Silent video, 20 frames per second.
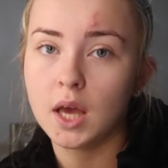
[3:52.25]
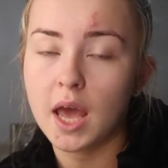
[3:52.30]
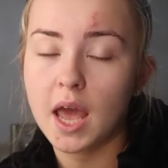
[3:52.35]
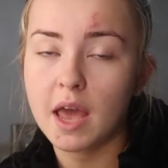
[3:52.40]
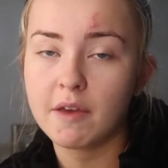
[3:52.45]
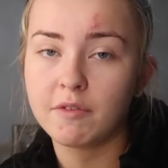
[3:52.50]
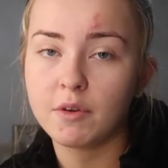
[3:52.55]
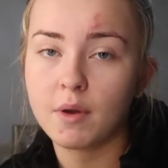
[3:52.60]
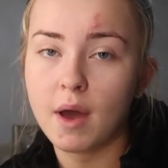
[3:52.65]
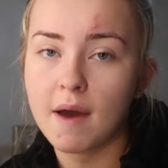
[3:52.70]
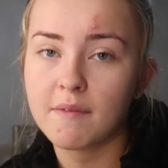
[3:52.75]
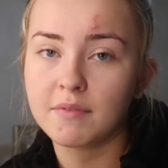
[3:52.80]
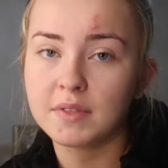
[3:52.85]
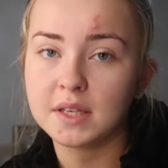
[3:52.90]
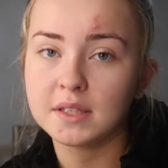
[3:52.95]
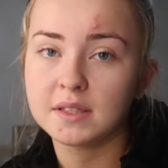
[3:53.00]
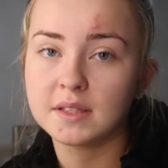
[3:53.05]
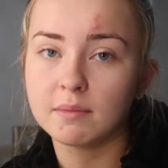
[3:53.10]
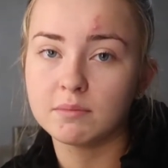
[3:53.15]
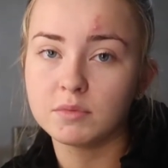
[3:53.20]
If you have
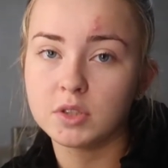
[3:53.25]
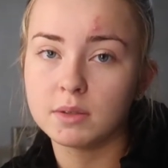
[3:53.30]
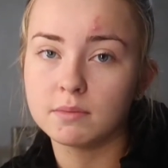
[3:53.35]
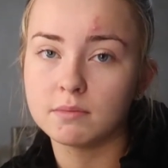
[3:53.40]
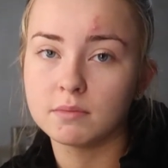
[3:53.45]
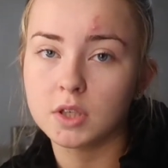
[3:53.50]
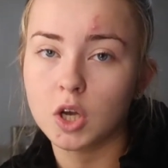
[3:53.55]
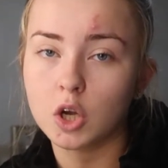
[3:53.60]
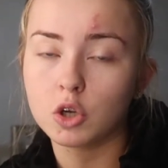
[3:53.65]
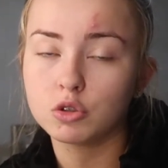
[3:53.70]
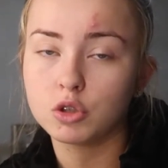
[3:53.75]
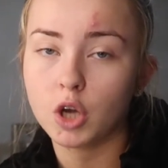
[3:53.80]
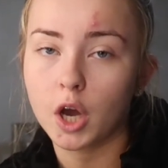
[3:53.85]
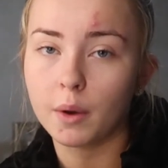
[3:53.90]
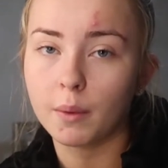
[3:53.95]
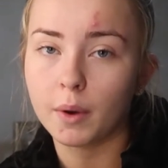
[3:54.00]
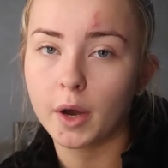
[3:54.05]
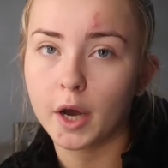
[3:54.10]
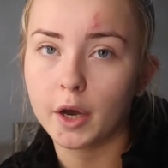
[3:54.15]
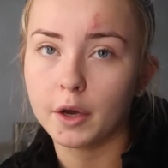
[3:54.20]
these symptoms,
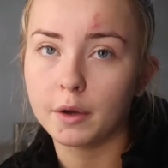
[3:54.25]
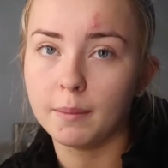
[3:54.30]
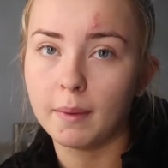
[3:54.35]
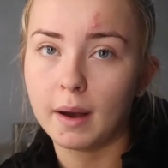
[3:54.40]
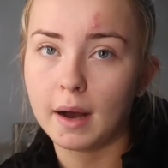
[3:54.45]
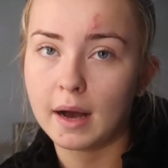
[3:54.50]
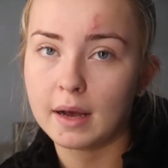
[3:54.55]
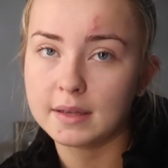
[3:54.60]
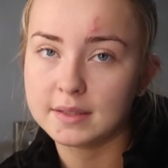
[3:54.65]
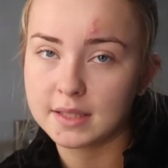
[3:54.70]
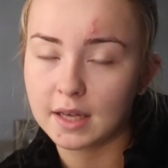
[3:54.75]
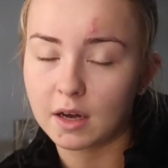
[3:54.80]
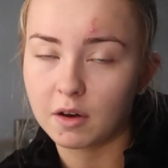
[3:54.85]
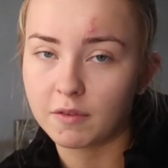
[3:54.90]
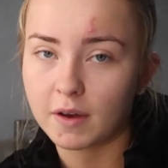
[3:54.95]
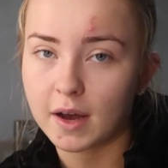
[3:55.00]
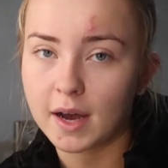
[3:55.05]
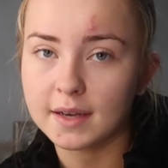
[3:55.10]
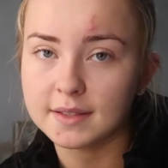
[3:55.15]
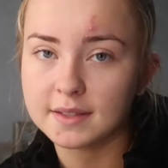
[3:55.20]
go home,
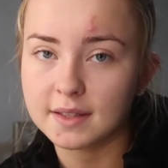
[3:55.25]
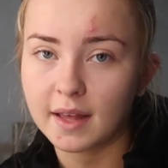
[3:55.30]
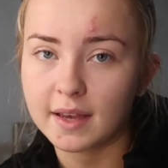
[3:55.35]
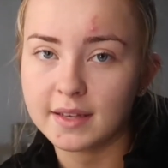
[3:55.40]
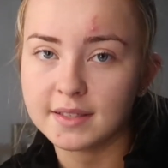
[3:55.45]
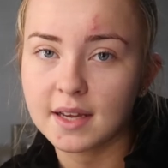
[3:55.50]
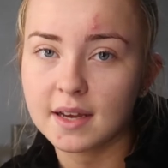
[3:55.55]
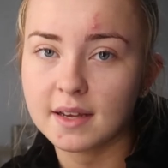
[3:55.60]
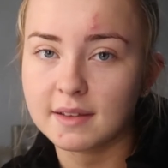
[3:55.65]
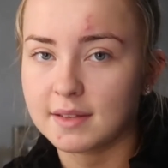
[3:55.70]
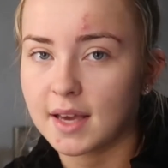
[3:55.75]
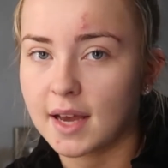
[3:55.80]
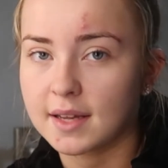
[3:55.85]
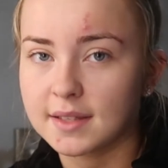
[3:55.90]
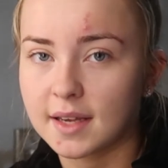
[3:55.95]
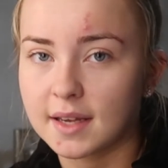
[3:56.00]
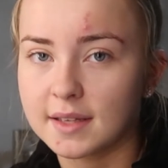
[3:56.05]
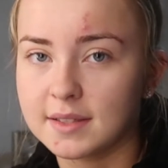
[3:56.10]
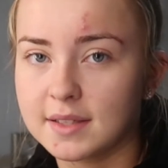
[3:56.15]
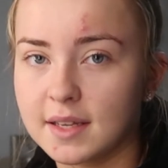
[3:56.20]
self-isolate, get
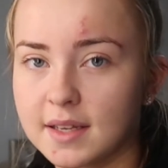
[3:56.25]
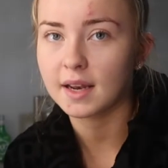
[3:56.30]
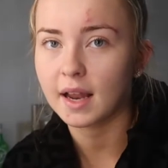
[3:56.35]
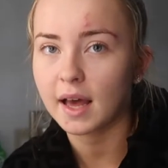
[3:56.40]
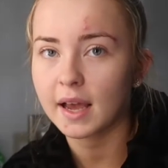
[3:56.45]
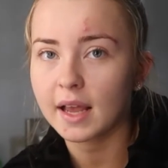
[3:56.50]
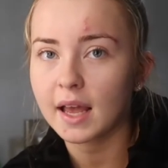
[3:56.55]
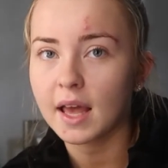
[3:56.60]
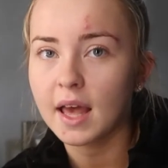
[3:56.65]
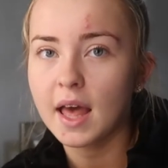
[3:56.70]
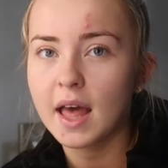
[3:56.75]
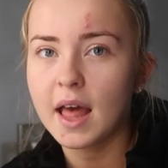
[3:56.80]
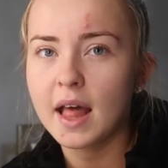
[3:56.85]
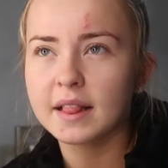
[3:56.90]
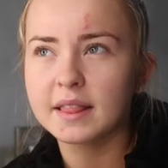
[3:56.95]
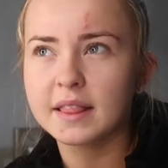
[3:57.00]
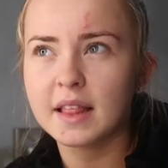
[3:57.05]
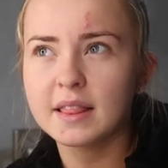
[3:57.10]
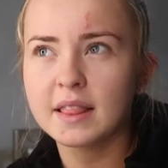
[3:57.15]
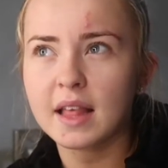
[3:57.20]
tested. Like
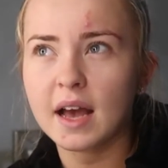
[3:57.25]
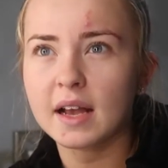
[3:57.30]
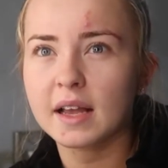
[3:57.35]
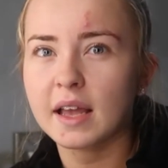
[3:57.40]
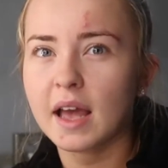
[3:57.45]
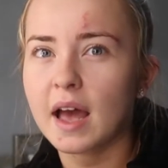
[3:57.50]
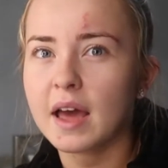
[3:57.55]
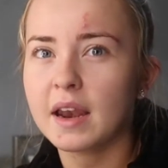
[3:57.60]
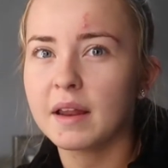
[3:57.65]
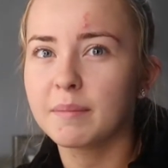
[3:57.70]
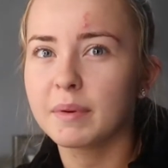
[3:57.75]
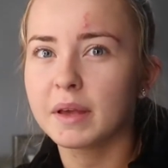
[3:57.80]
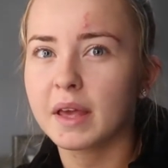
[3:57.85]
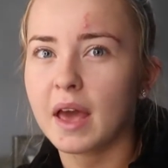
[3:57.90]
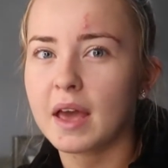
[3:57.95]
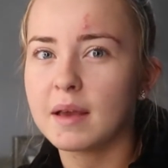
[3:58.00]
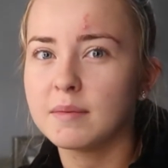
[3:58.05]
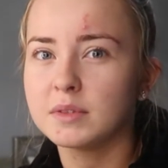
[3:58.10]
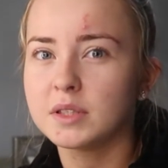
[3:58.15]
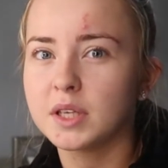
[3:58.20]
then that kind of
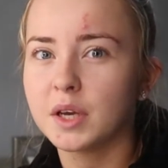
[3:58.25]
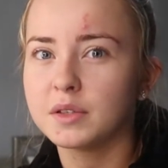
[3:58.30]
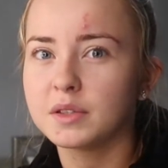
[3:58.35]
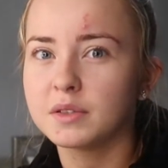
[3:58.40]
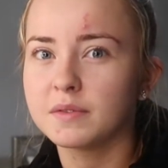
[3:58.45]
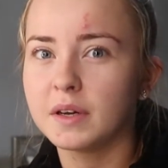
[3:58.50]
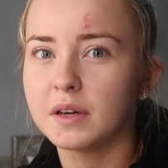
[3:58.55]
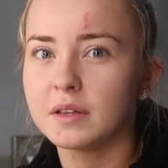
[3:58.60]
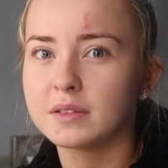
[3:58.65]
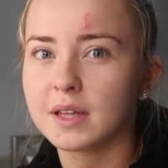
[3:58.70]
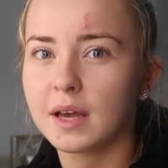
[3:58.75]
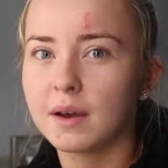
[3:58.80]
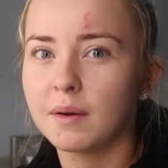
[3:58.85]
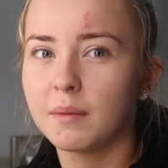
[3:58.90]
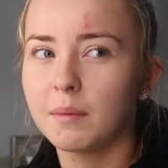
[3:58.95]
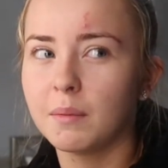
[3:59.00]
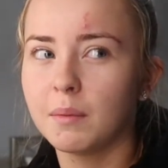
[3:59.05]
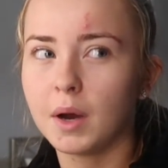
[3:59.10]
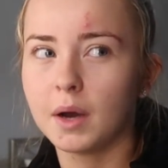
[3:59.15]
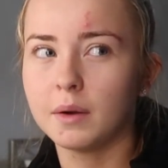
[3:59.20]
became so surreal. It's like,
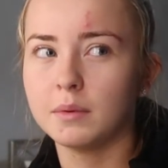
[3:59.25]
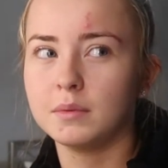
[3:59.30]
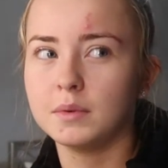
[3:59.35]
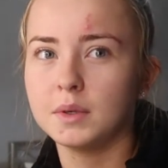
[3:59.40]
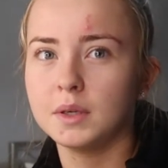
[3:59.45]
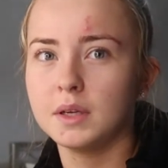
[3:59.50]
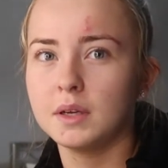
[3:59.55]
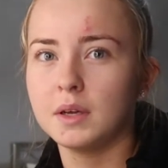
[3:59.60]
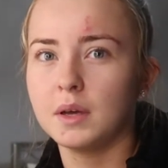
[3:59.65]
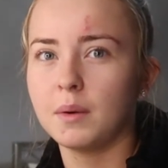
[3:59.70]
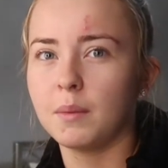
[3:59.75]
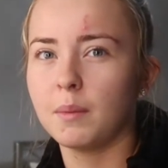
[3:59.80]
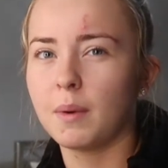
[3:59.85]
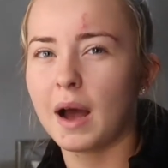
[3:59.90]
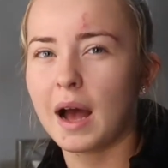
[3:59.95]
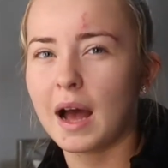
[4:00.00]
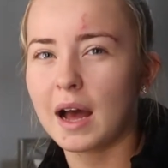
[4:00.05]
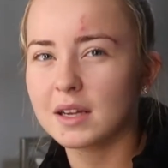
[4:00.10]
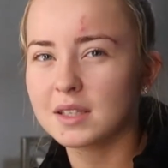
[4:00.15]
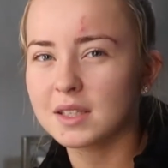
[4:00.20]
whoa,
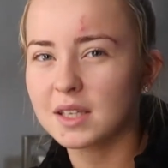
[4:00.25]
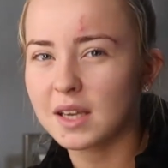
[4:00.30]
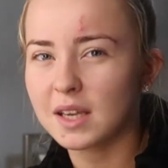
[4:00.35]
we're actually